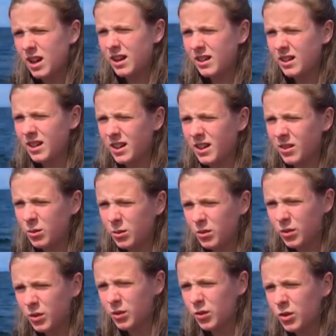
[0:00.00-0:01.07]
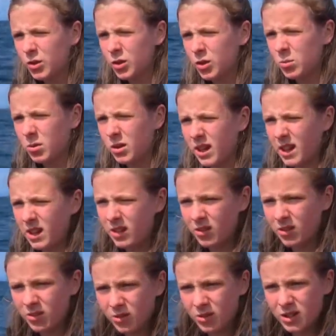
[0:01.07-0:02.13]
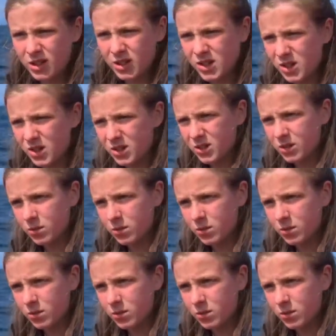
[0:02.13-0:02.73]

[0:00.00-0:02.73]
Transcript: hunting for food or playing with each other.